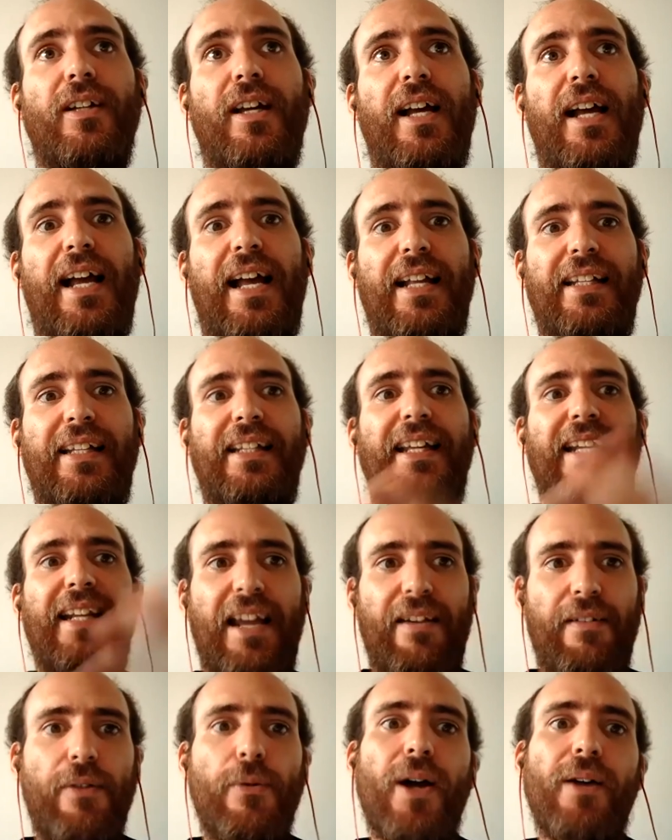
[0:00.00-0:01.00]
and then
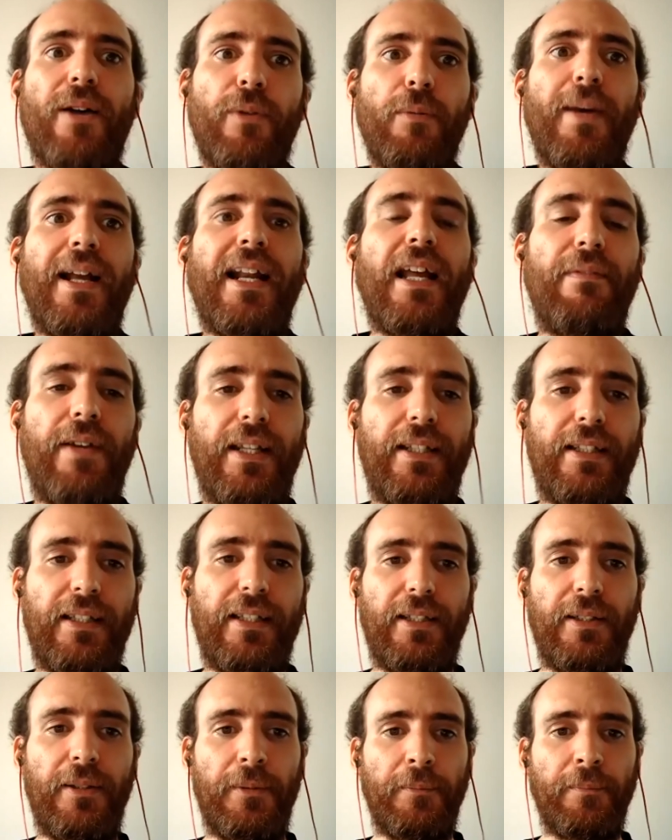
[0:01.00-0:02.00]
everyone will benefit
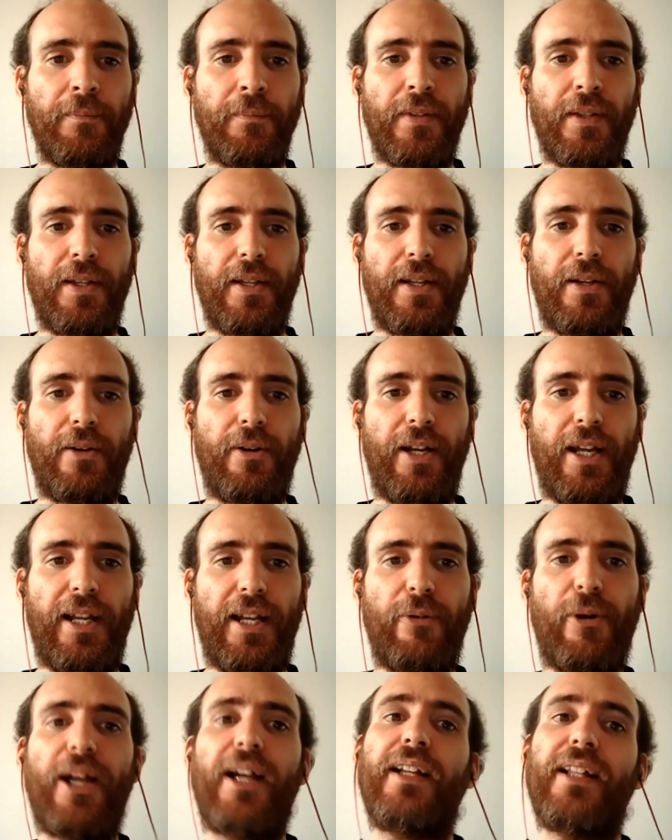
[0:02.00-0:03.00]
uh,
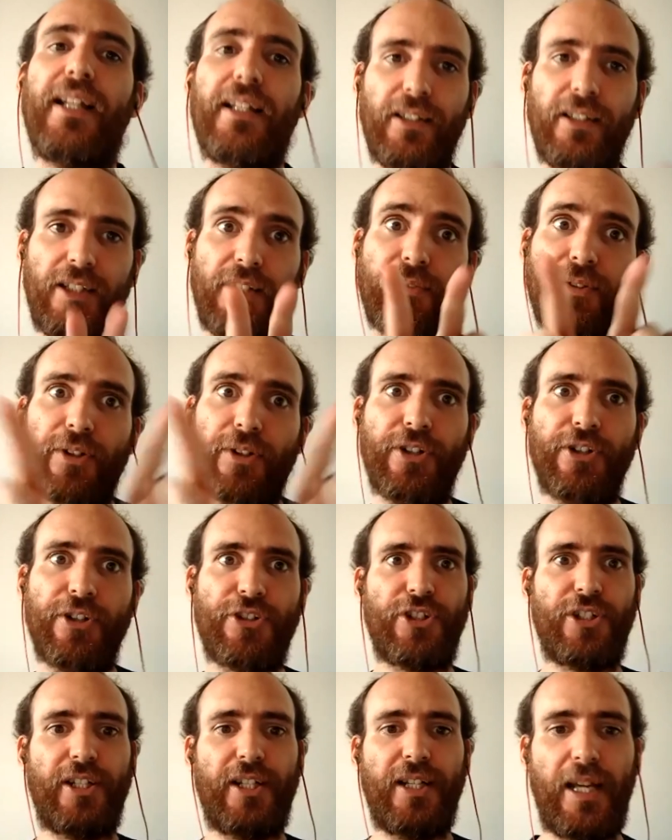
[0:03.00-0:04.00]
rather than
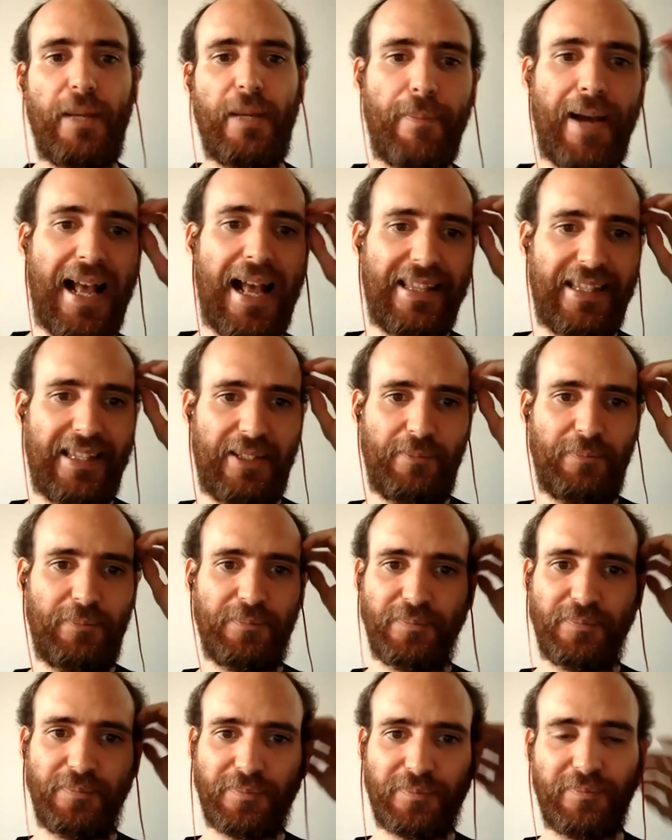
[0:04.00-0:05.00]
diverge path.
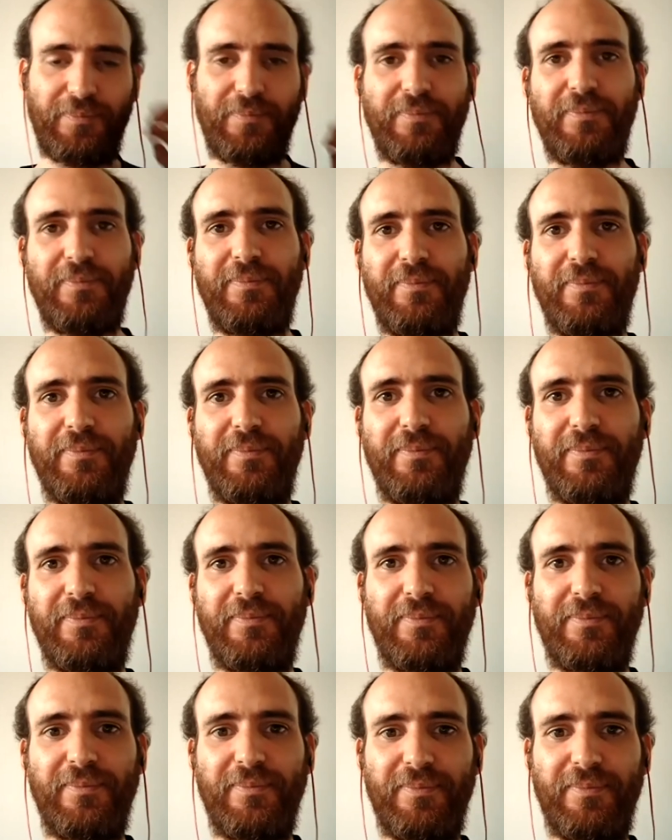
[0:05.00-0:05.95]
Yeah,